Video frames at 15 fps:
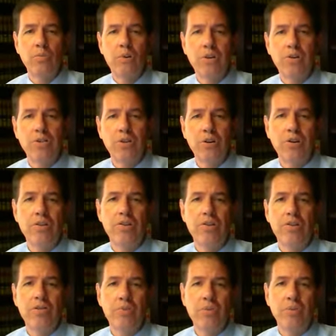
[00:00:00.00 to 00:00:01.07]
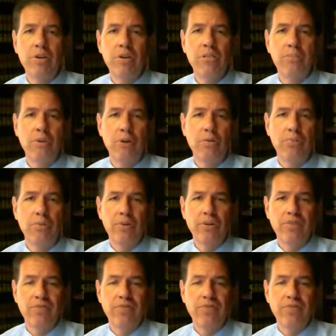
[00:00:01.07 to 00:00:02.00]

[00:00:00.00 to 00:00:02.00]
what charges would be appropriate to